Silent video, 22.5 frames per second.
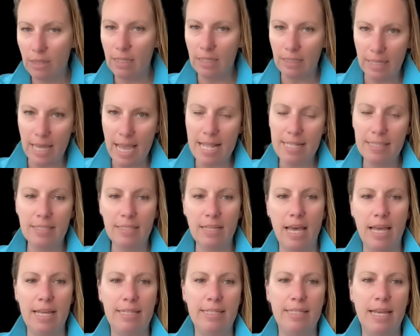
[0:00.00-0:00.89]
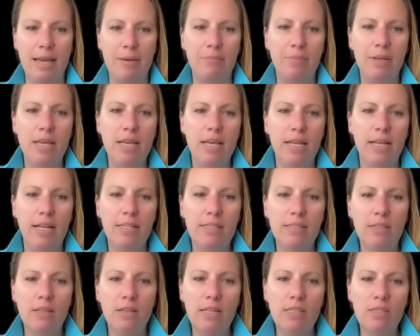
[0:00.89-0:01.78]
the landslide dam.
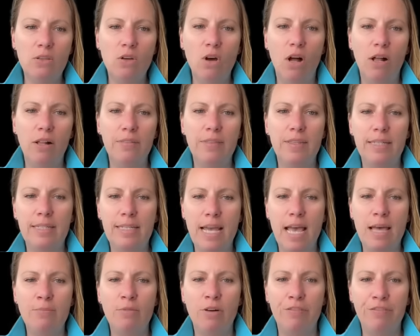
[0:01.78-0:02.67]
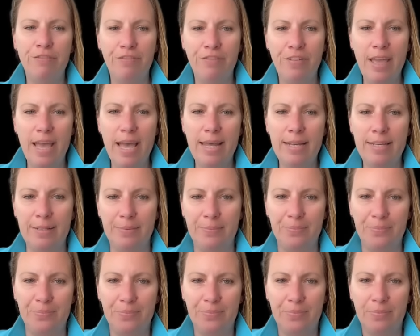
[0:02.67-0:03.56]
It's, it's called the Dam of
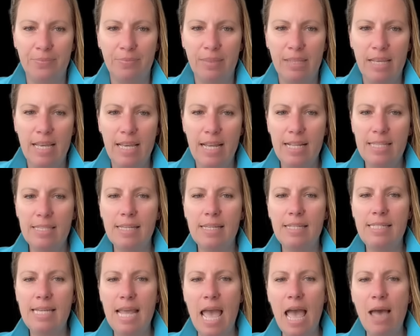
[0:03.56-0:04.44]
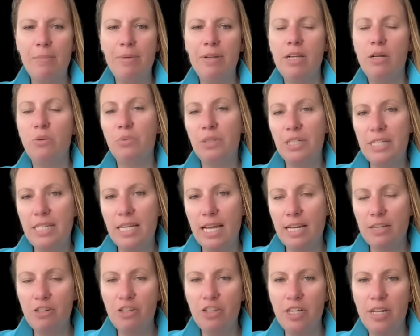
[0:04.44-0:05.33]
Ferden. It's a dam in a
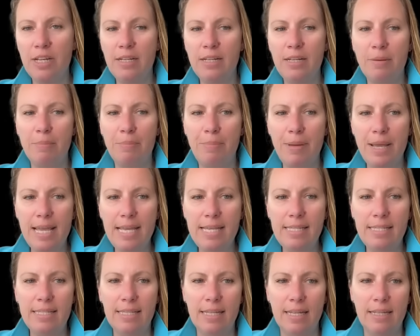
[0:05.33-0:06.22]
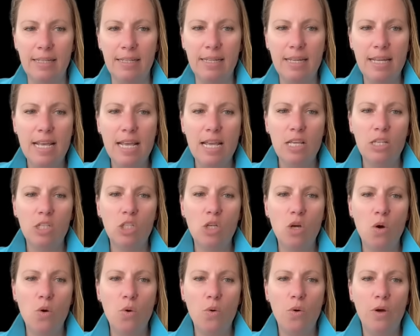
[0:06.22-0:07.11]
retention basin.
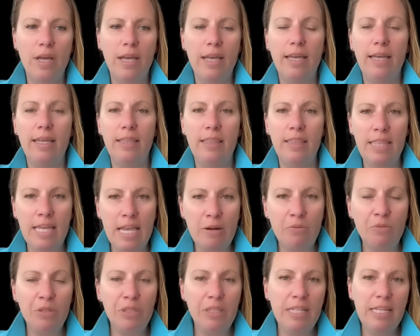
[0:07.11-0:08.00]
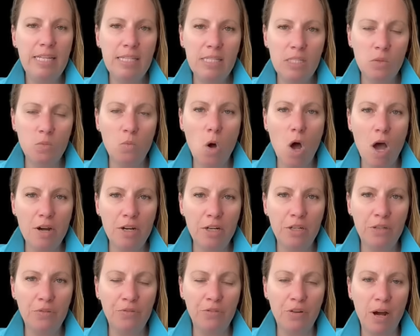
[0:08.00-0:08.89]
So they released
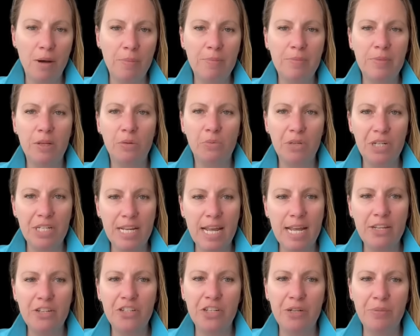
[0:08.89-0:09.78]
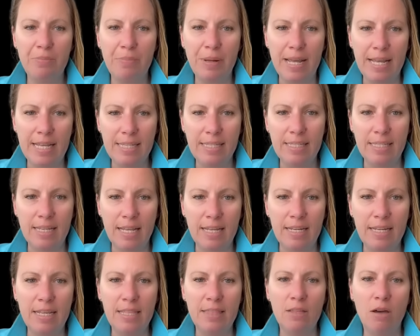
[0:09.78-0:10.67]
water from the retention
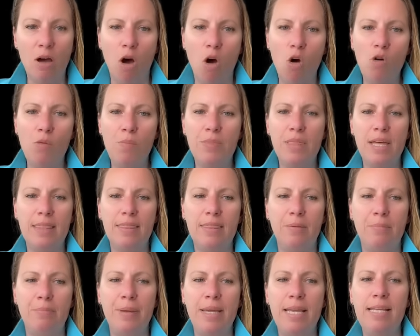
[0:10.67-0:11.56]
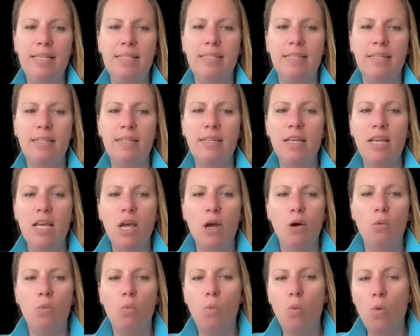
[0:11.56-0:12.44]
basin in the hope that the basin
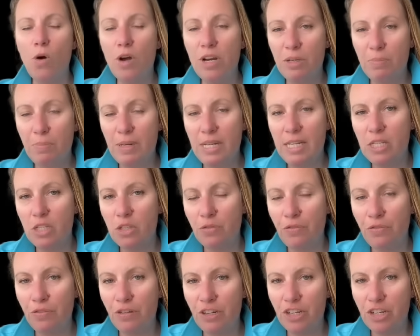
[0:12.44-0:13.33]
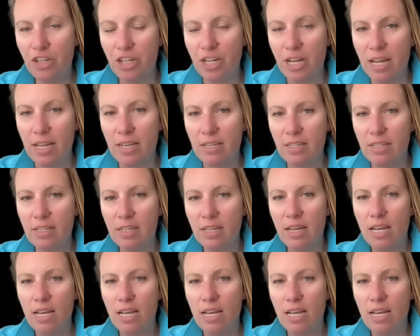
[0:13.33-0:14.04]
would be sufficient